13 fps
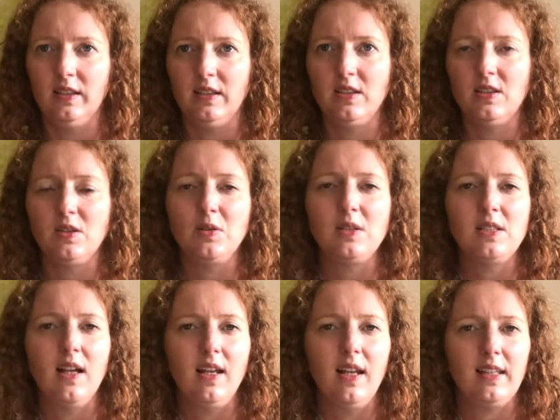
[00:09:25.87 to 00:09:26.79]
it's
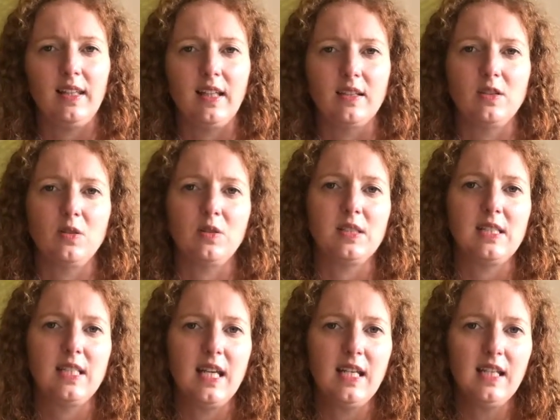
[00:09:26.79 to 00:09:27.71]
not like that. So it's
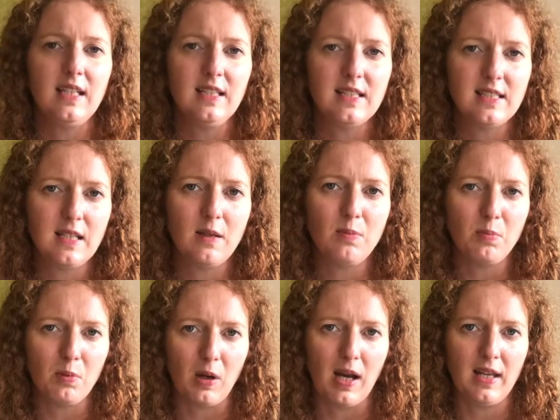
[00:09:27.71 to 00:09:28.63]
taking a deep
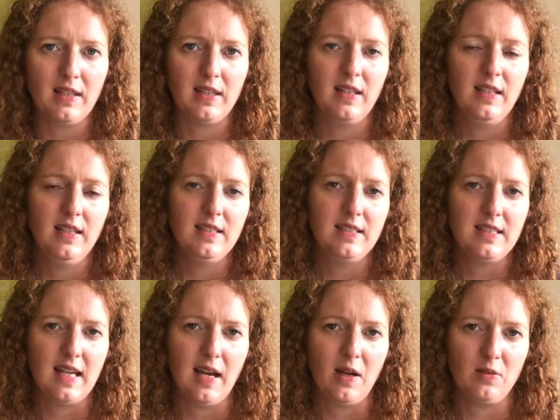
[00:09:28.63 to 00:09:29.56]
breath
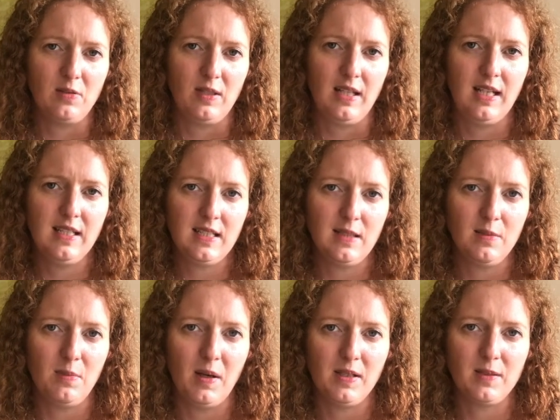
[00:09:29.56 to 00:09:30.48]
down into the
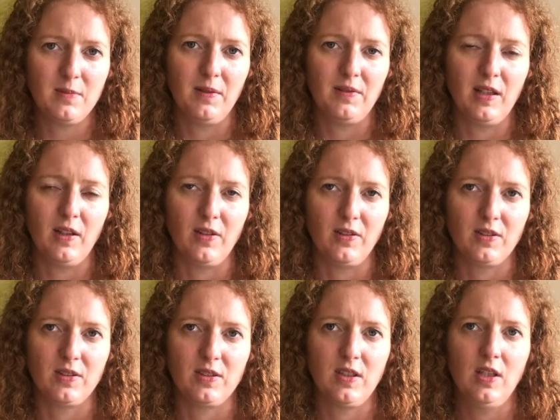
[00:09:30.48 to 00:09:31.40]
bottom of the
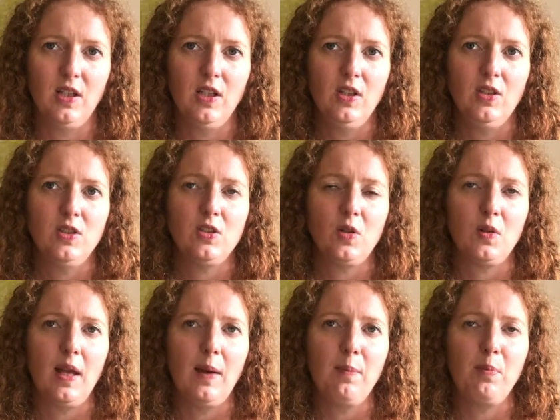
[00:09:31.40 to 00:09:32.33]
lungs. So
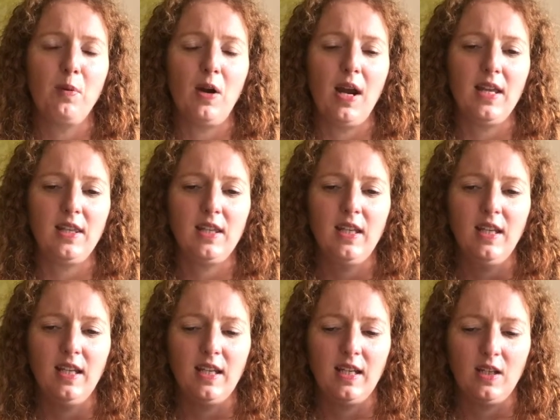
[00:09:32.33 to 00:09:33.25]
that breath
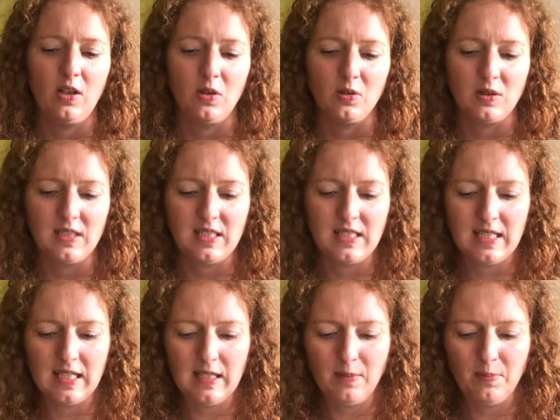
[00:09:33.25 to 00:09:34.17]
goes
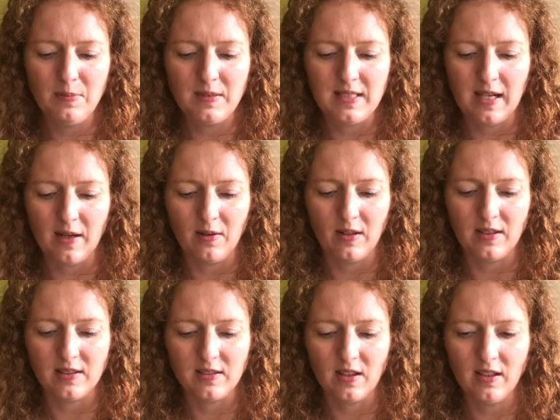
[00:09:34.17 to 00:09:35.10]
deep down
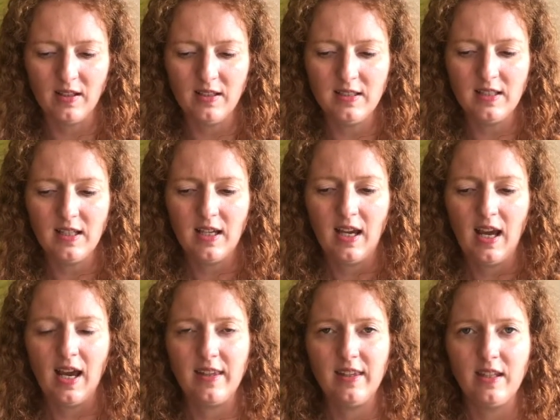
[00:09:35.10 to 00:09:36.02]
inside,
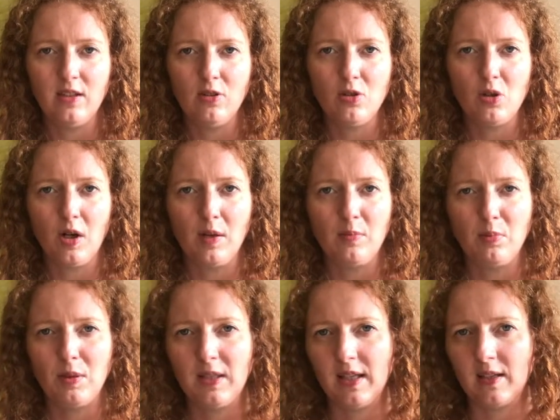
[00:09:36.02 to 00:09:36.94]
and then you try and
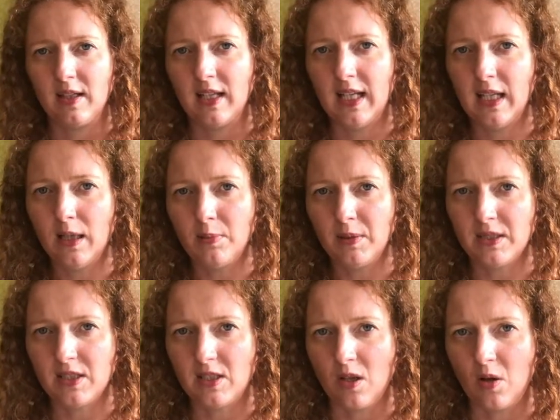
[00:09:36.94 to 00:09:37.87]
breathe out a little
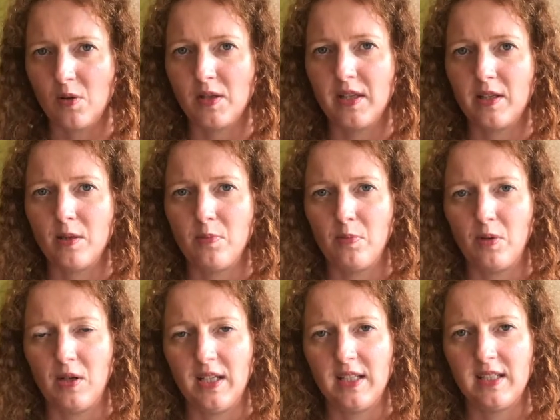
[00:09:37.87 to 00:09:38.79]
bit slower than you
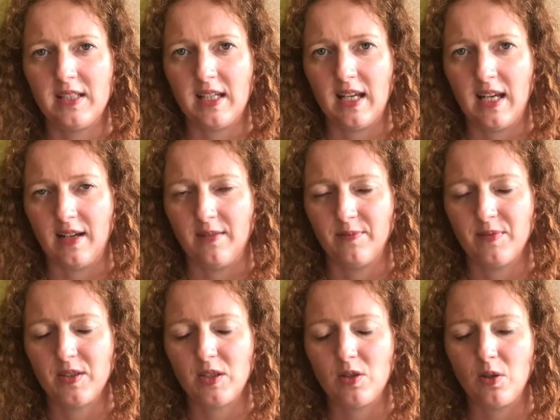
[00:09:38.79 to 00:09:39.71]
breathed
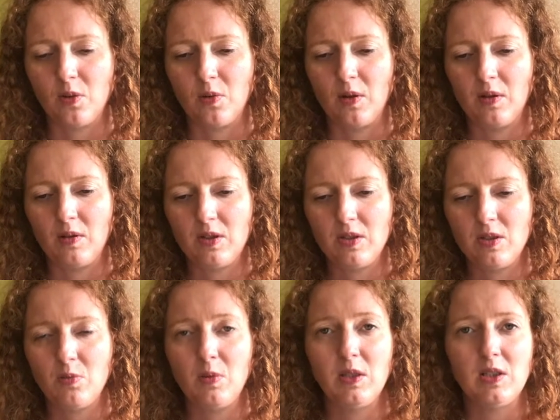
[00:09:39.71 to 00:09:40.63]
in. So
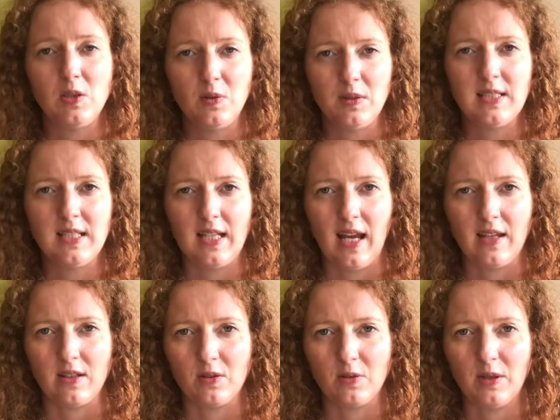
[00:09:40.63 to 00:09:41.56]
we'll do it
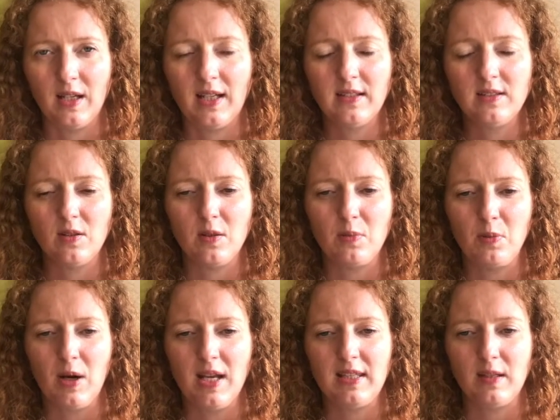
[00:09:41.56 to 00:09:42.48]
together, okay? So the
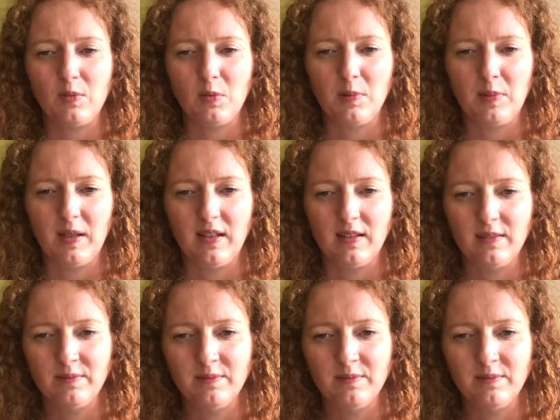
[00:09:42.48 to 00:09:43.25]
breath in would be,